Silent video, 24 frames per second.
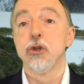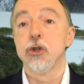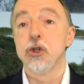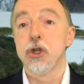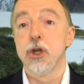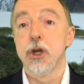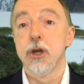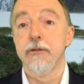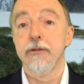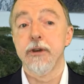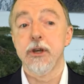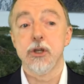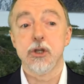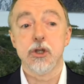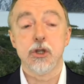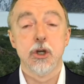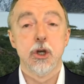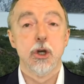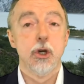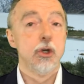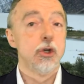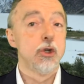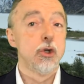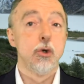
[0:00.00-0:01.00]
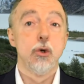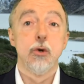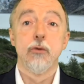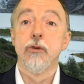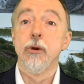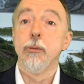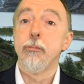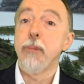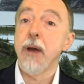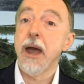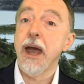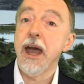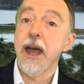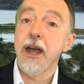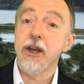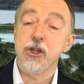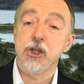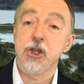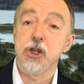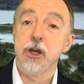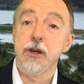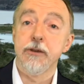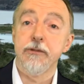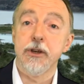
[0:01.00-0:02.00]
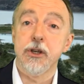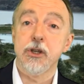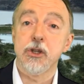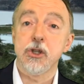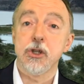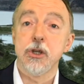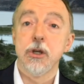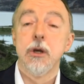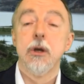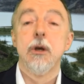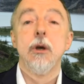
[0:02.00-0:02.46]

service to a repair service.